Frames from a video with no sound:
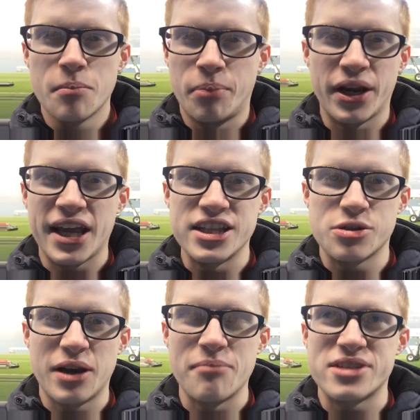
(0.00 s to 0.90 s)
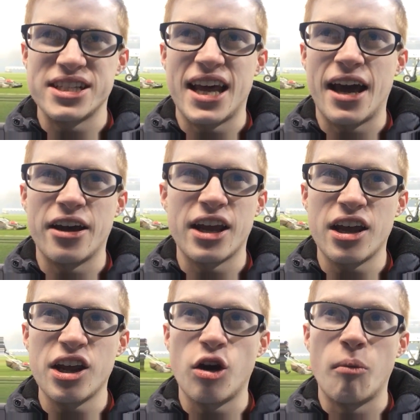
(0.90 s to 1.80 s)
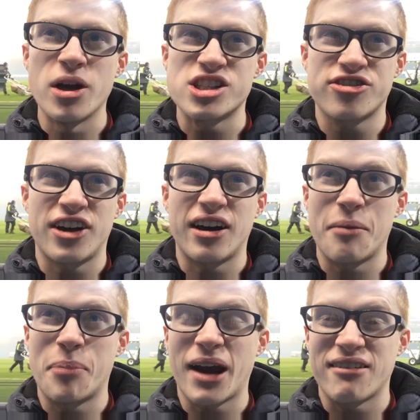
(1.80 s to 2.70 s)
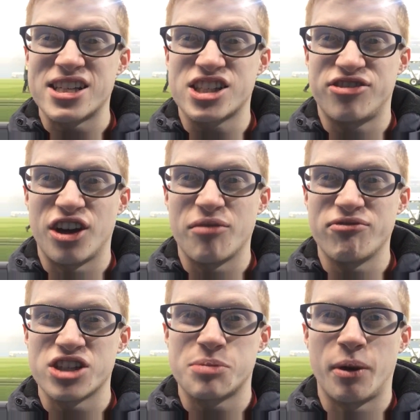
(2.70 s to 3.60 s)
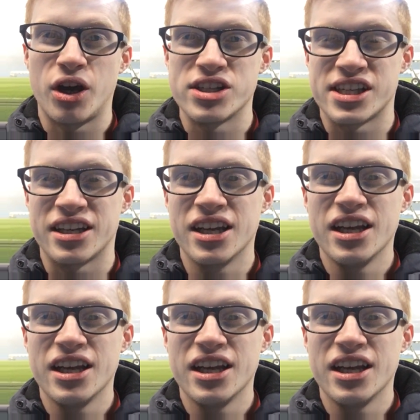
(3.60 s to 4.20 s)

put it into an empty net, and he almost felt embarrassed for Spurs, and